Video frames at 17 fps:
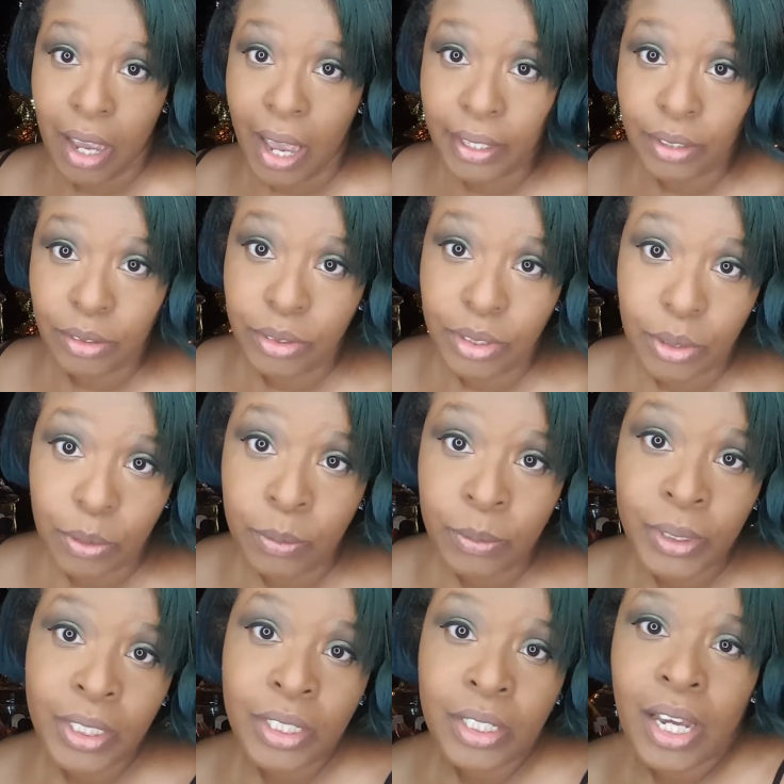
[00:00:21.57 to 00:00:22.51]
I don't know.
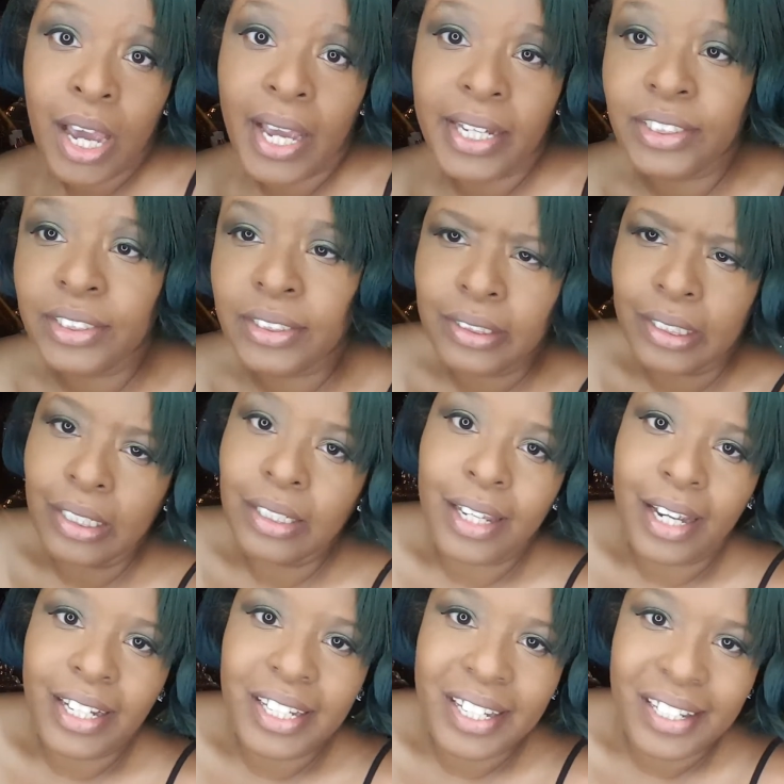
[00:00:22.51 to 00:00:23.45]
I just didn't
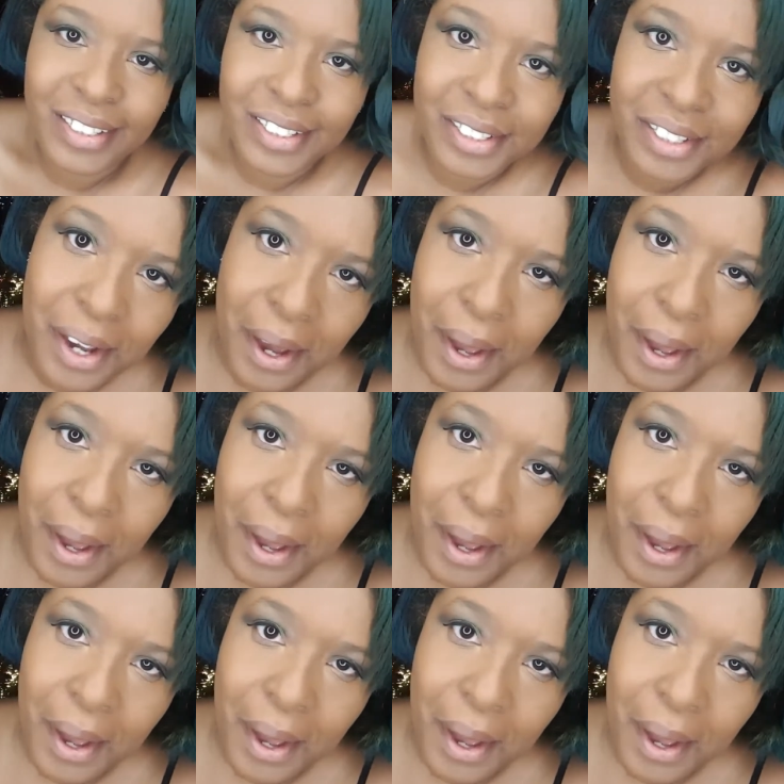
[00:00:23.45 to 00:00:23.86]
like it.